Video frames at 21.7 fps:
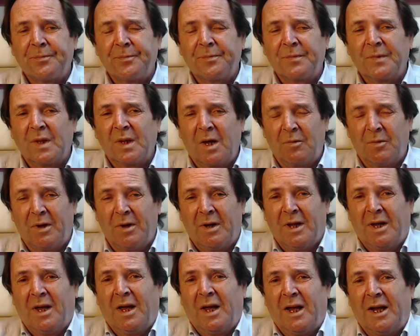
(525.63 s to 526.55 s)
Now,
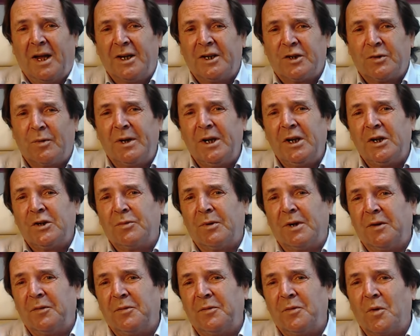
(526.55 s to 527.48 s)
in
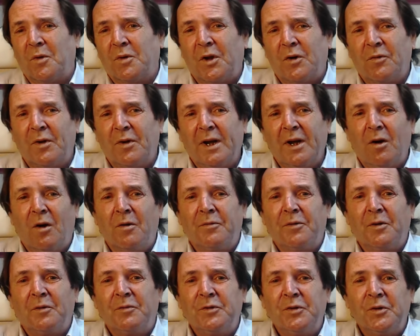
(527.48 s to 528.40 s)
2024, the write-off
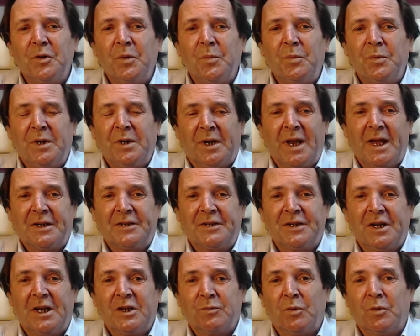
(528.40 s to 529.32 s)
of European
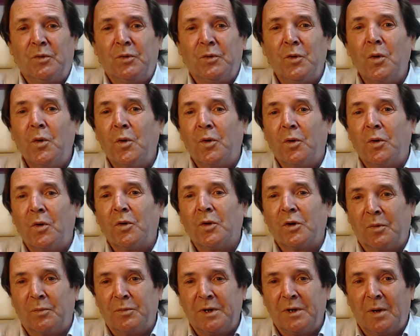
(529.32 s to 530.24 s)
assets will no
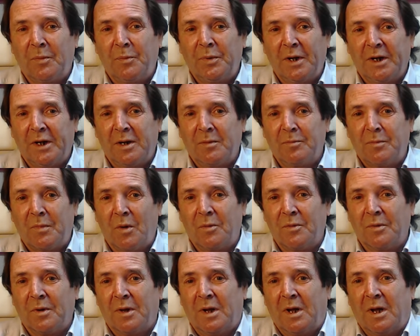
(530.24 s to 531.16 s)
longer be
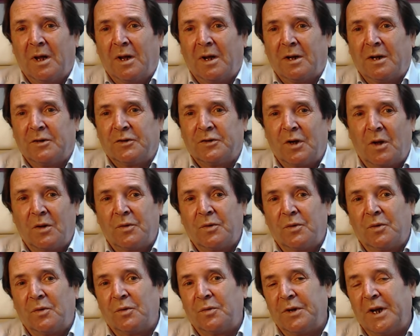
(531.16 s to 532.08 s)
applicable,
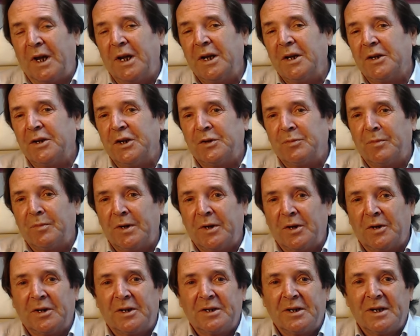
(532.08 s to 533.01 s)
although the increased
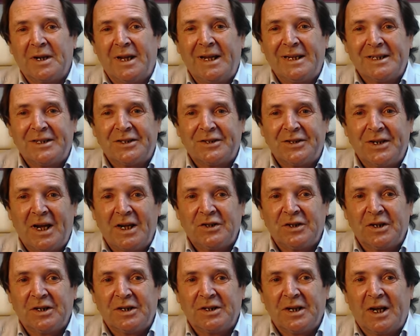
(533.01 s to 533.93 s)
mineral
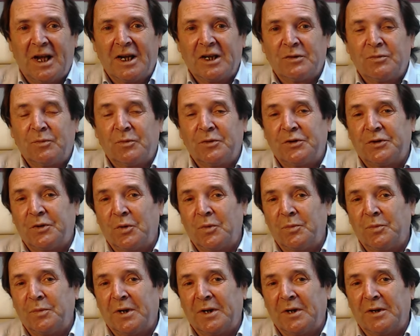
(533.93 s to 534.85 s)
extraction tax will still
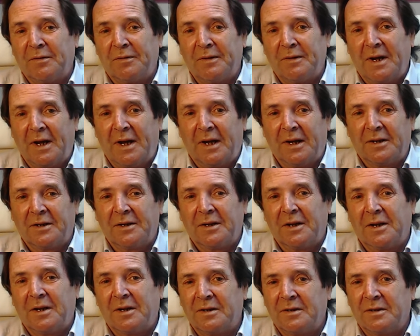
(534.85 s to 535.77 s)
be in effect.
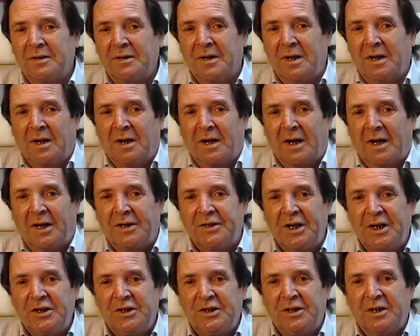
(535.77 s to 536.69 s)

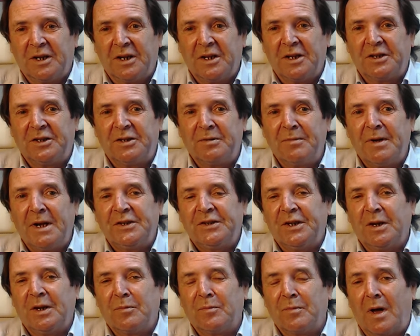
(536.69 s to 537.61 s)
Additionally, the
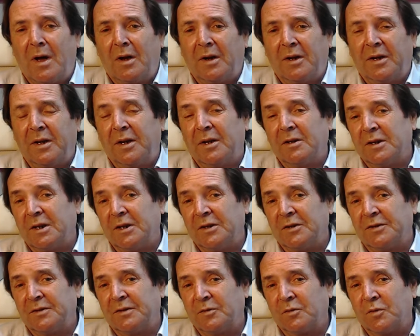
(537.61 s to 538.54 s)
domestic market
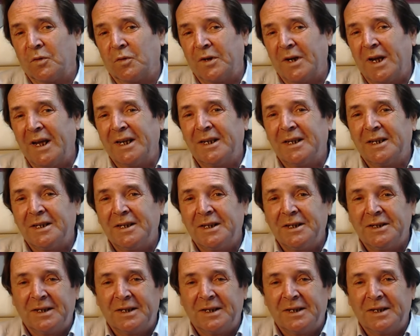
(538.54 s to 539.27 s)
is going to increase the